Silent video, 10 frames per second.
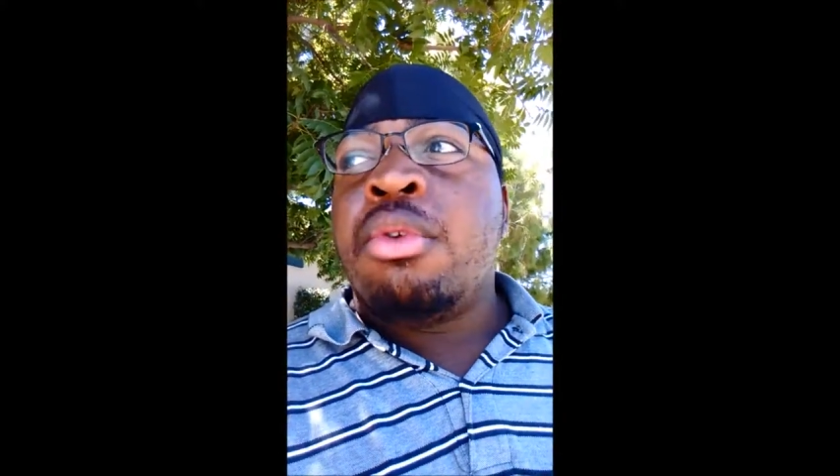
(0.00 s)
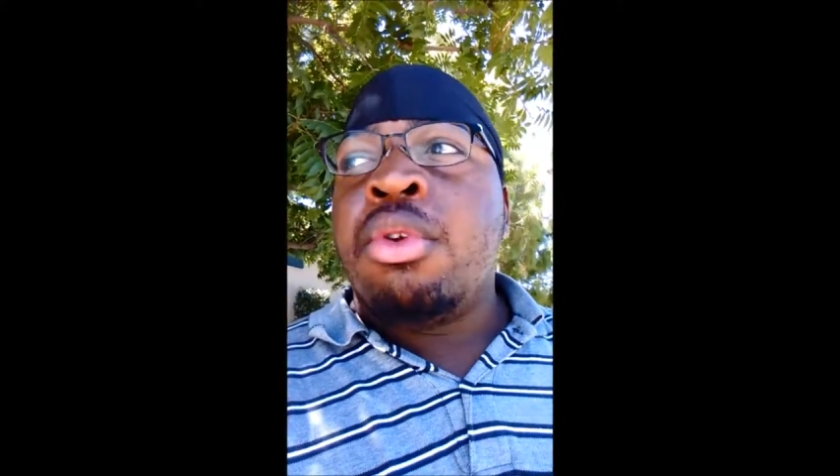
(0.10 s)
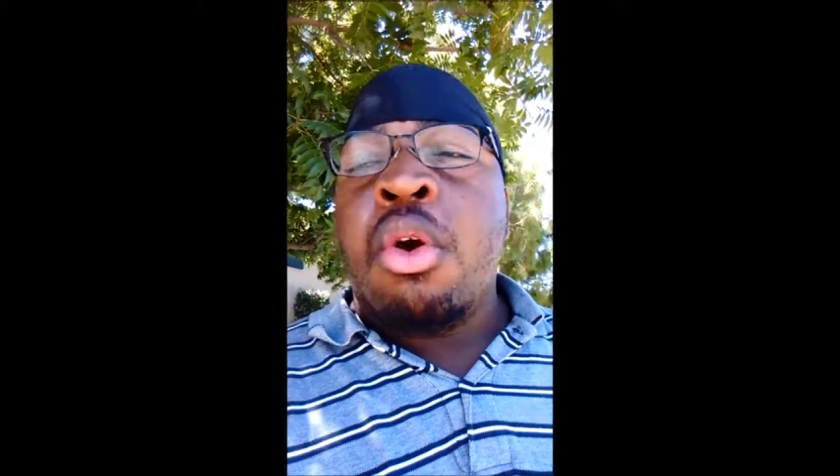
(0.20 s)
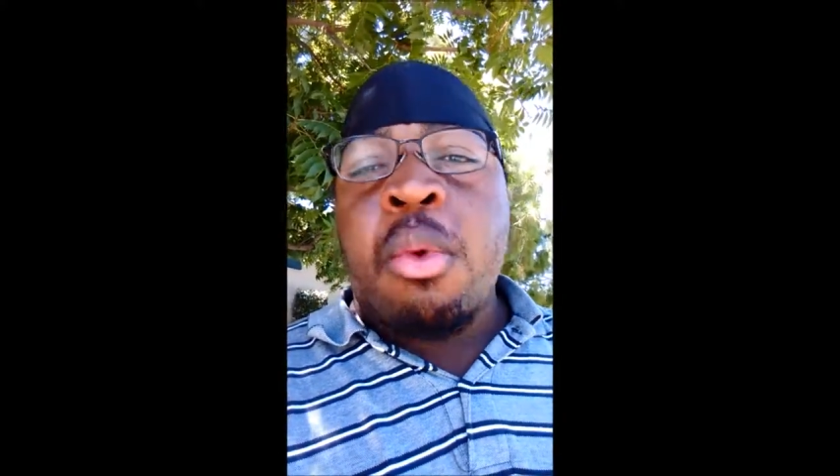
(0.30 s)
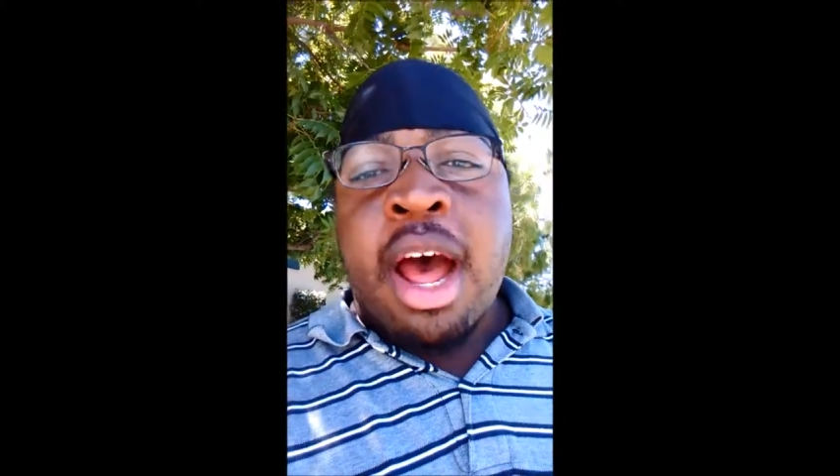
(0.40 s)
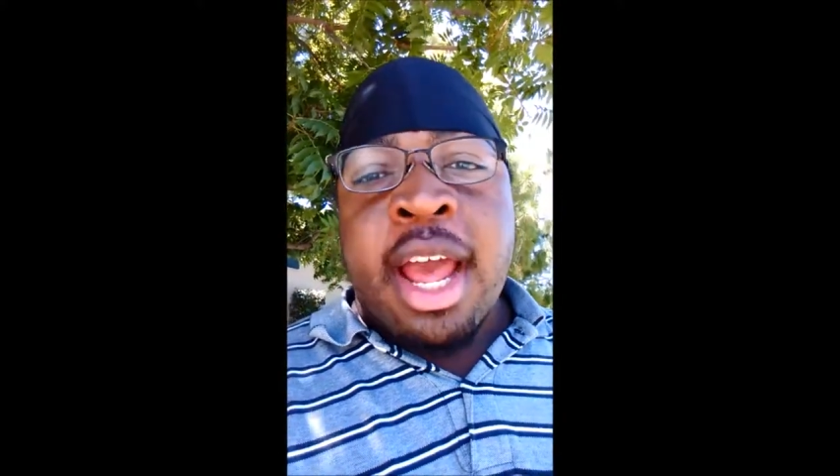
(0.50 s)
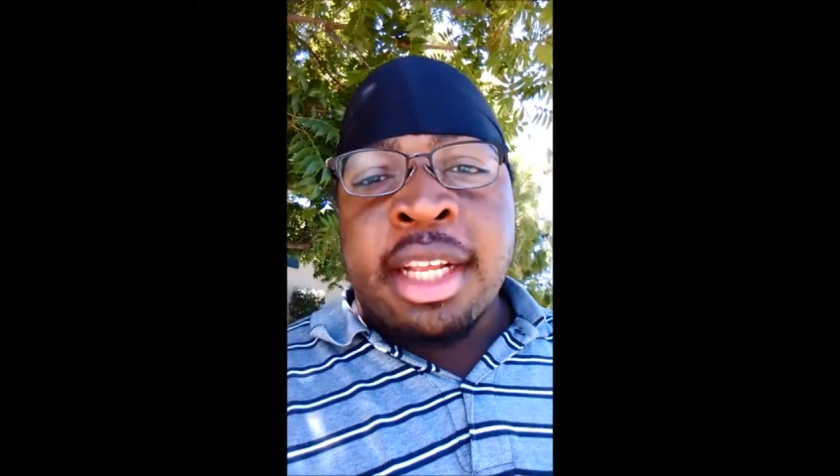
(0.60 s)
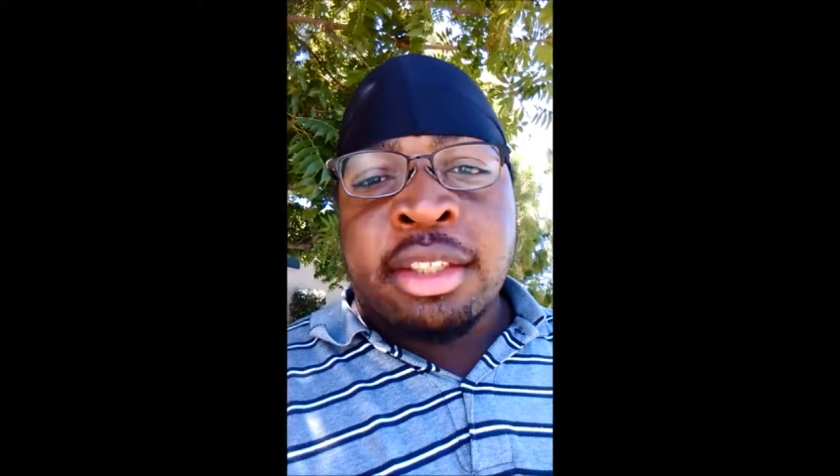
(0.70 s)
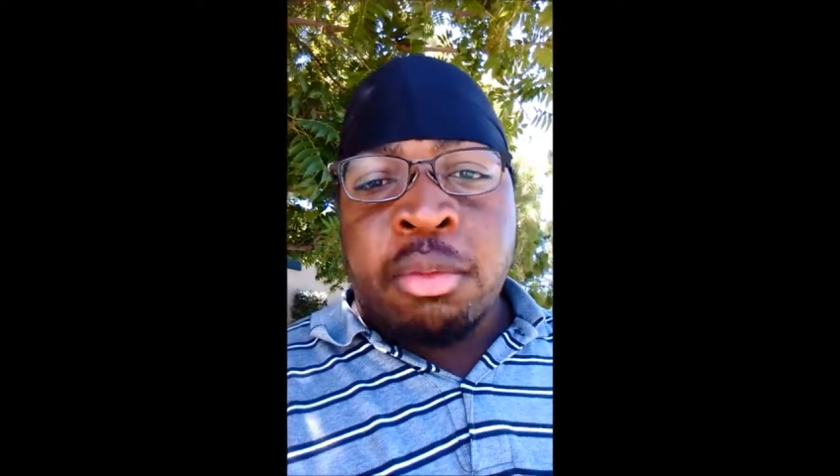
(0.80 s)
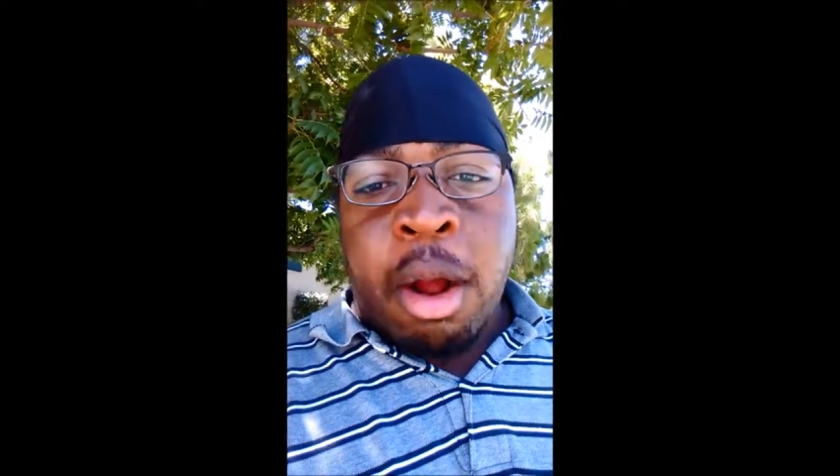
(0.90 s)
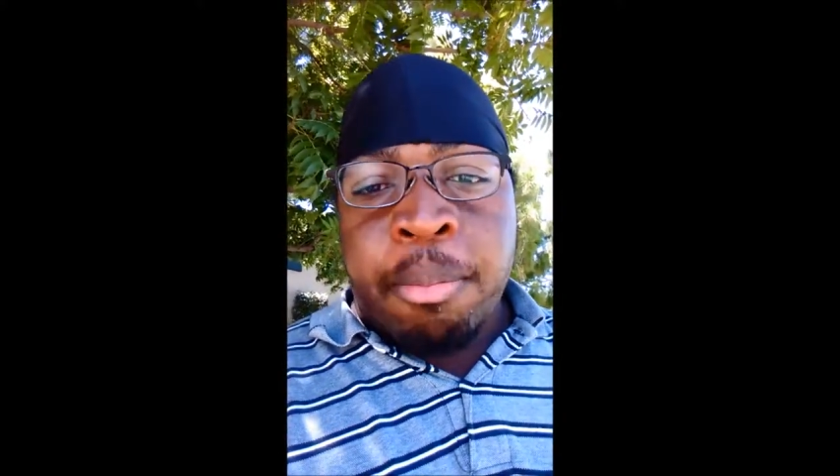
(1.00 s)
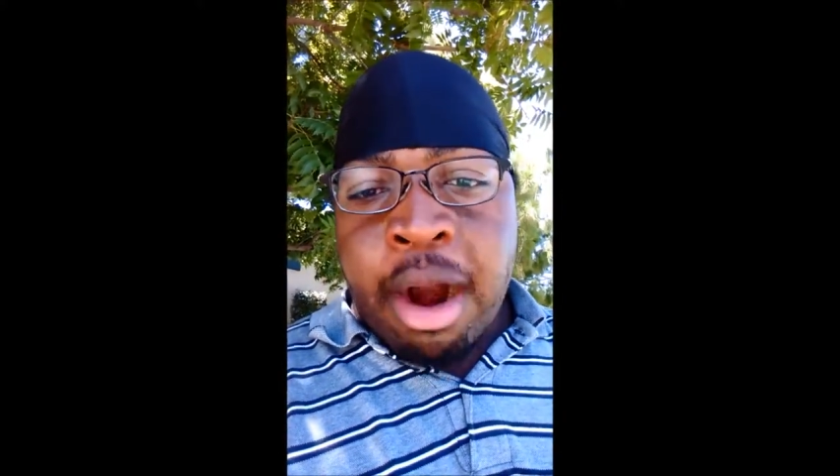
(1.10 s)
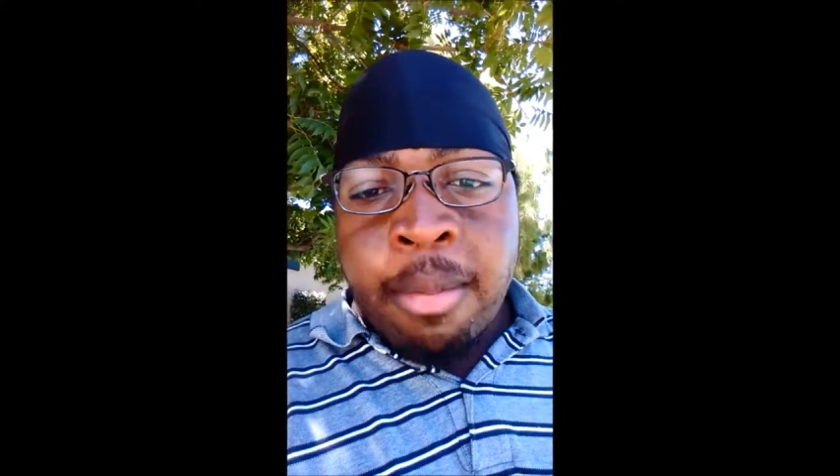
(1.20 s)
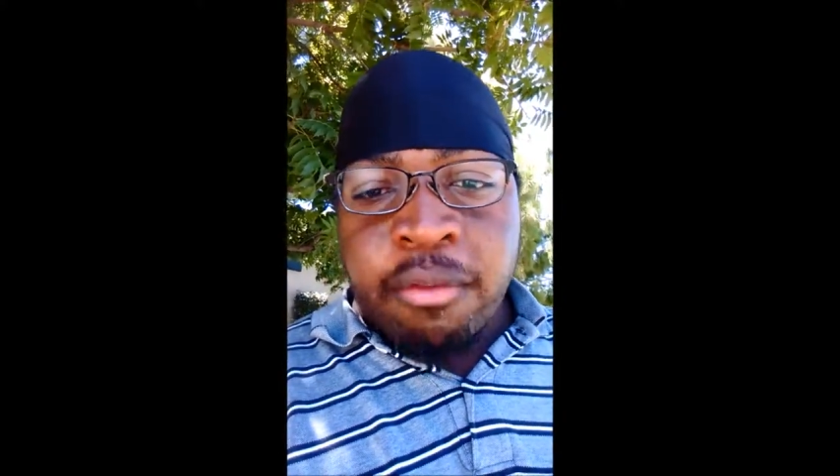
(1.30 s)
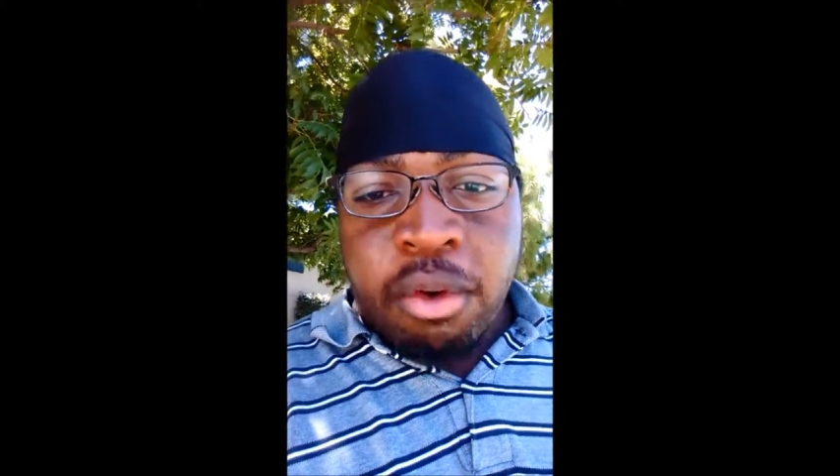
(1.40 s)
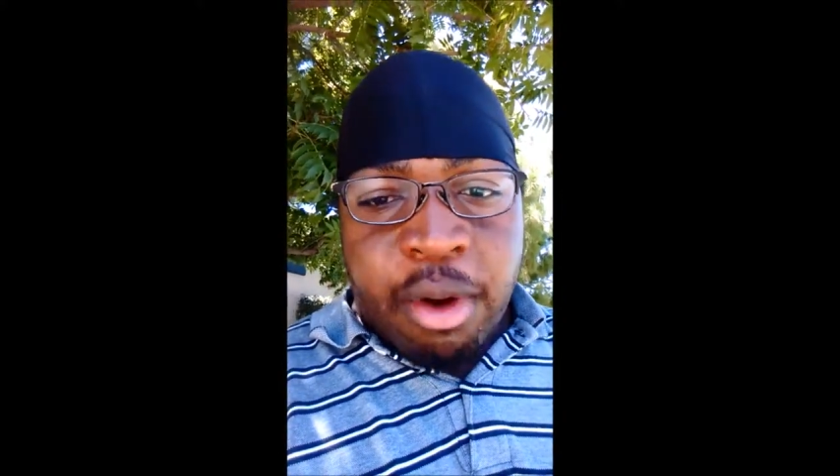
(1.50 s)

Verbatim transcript: you know why is it a problem